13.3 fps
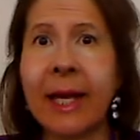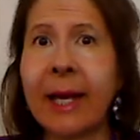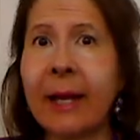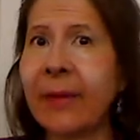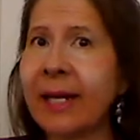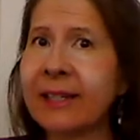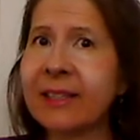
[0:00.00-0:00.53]

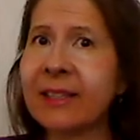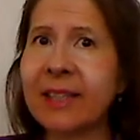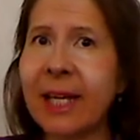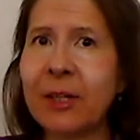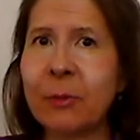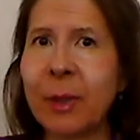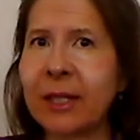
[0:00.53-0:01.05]
And that is a
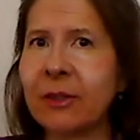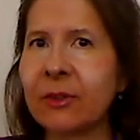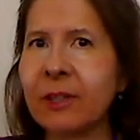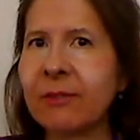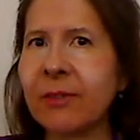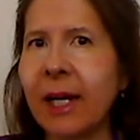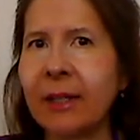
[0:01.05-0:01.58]
death
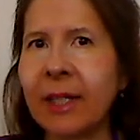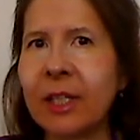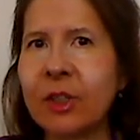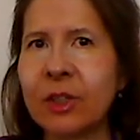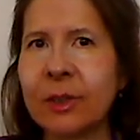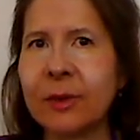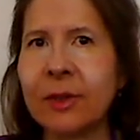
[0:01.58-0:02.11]
penalty
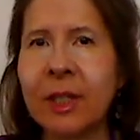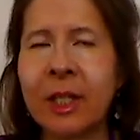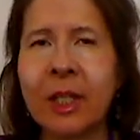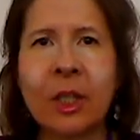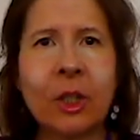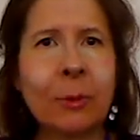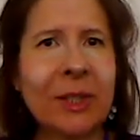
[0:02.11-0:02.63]
violation.
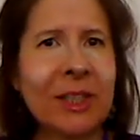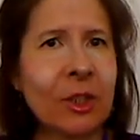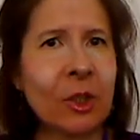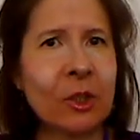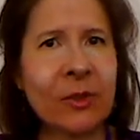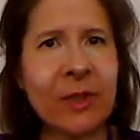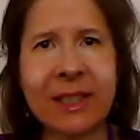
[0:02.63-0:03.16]
You may say,
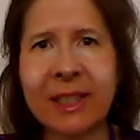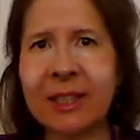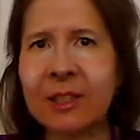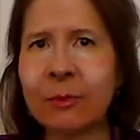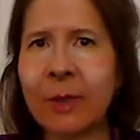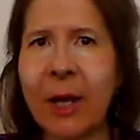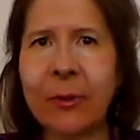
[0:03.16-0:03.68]
don't you think this
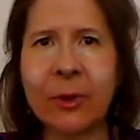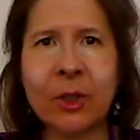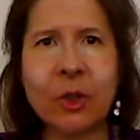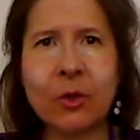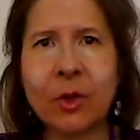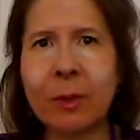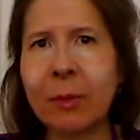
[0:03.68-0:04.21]
is rather
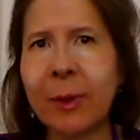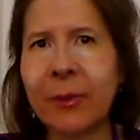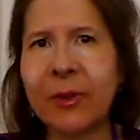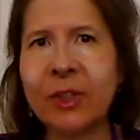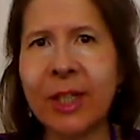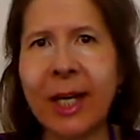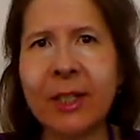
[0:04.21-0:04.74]
extreme about
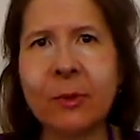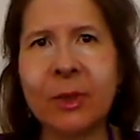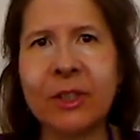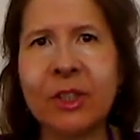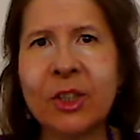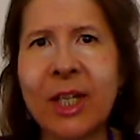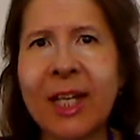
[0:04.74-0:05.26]
the
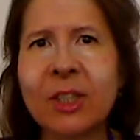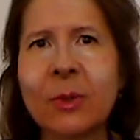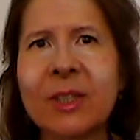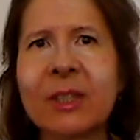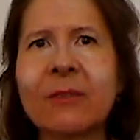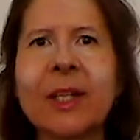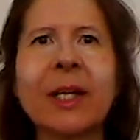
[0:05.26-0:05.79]
Jesuits? The
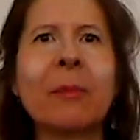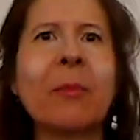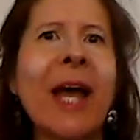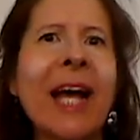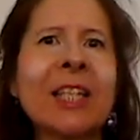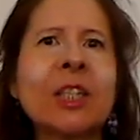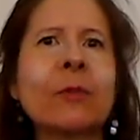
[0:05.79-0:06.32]
Jesuits have done a
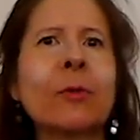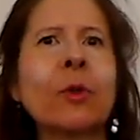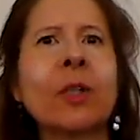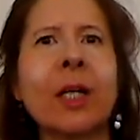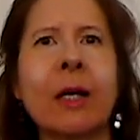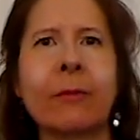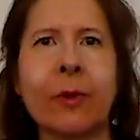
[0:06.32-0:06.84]
masterful
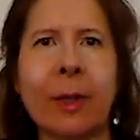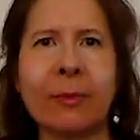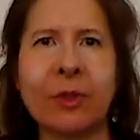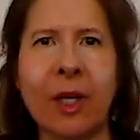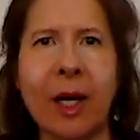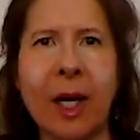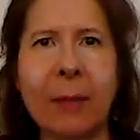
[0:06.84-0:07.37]
cover-up
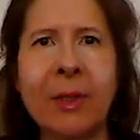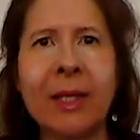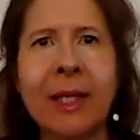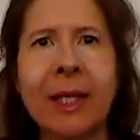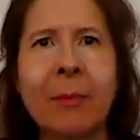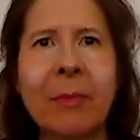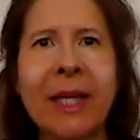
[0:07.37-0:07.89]
job,
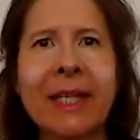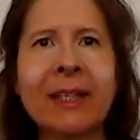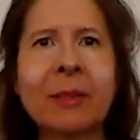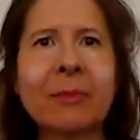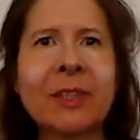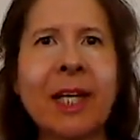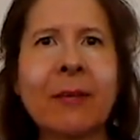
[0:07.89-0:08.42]
making
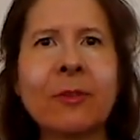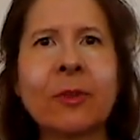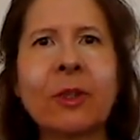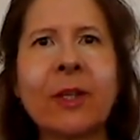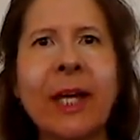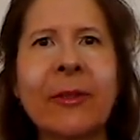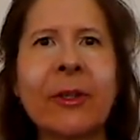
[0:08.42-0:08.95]
themselves
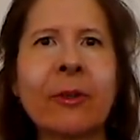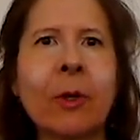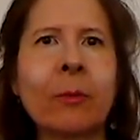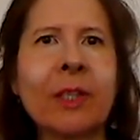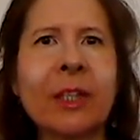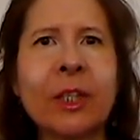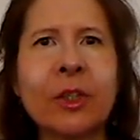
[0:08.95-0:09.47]
look like they're a
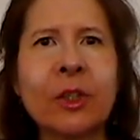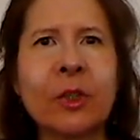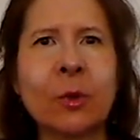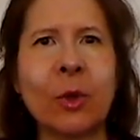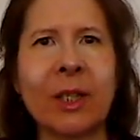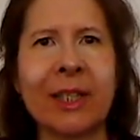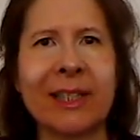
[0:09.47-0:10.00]
religious
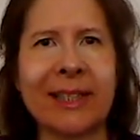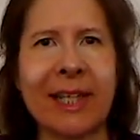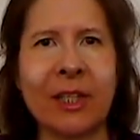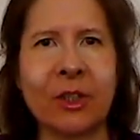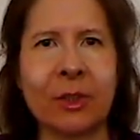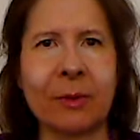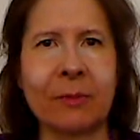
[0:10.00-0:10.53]

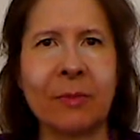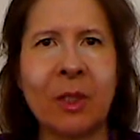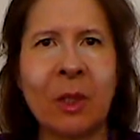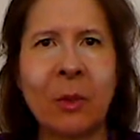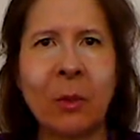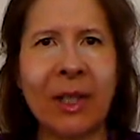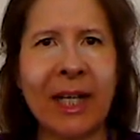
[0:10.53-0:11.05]
organization,
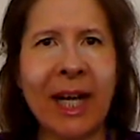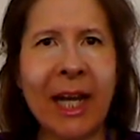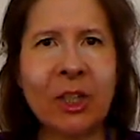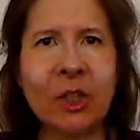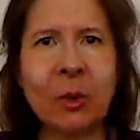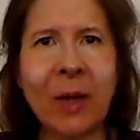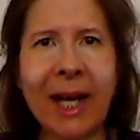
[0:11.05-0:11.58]
when in
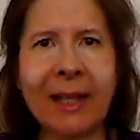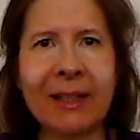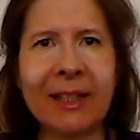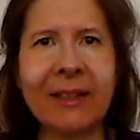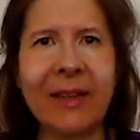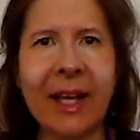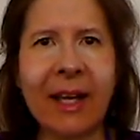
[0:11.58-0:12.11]

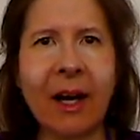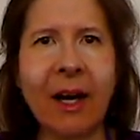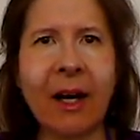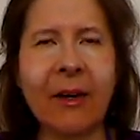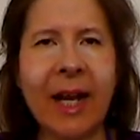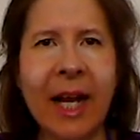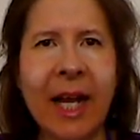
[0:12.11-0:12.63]
actuality, they
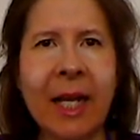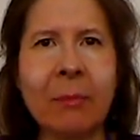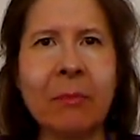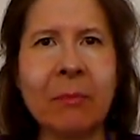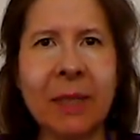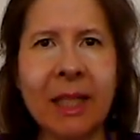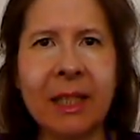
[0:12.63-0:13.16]
are a
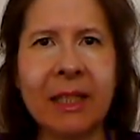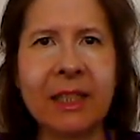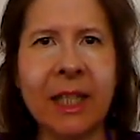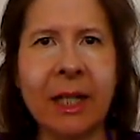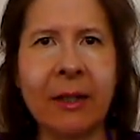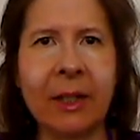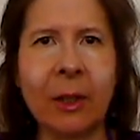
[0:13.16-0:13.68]

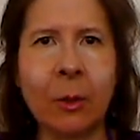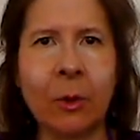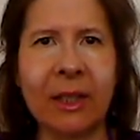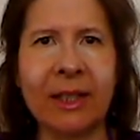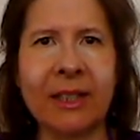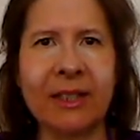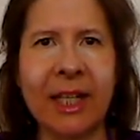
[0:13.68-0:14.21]
military
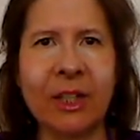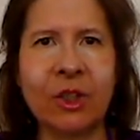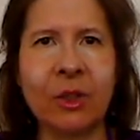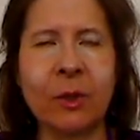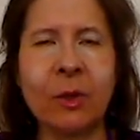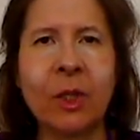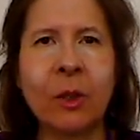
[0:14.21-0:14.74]

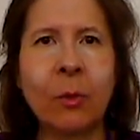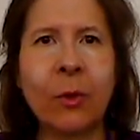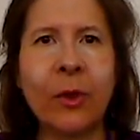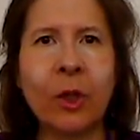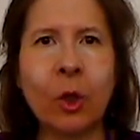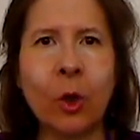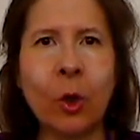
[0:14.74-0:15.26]
organization with
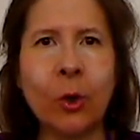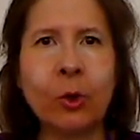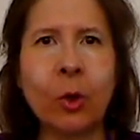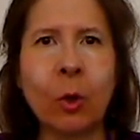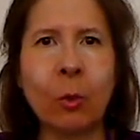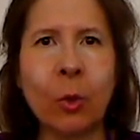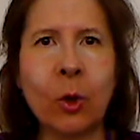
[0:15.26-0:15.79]
a goal
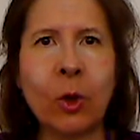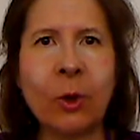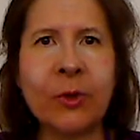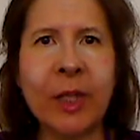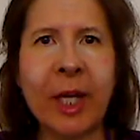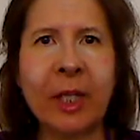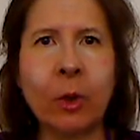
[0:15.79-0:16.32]
to a
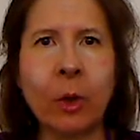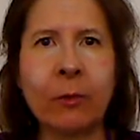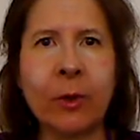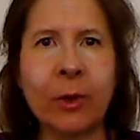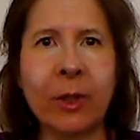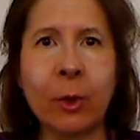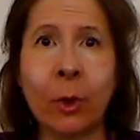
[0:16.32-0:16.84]
world
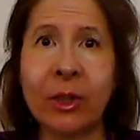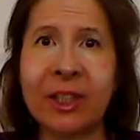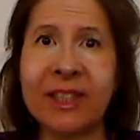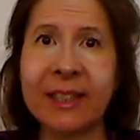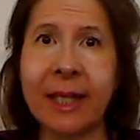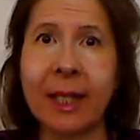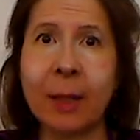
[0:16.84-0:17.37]
takeover in order to
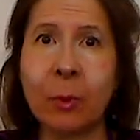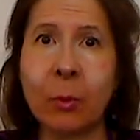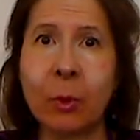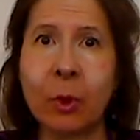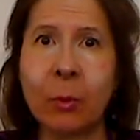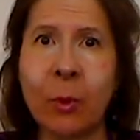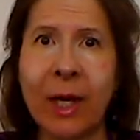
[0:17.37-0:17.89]
set up a
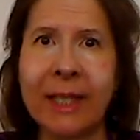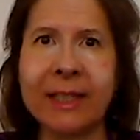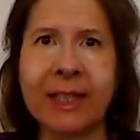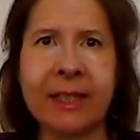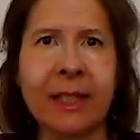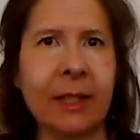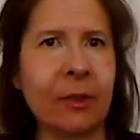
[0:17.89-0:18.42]
worldwide
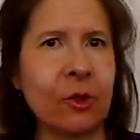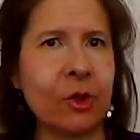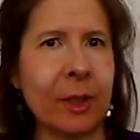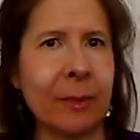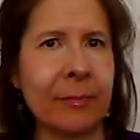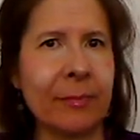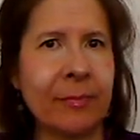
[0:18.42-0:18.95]

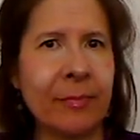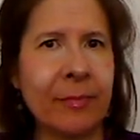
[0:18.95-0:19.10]
dictatorship.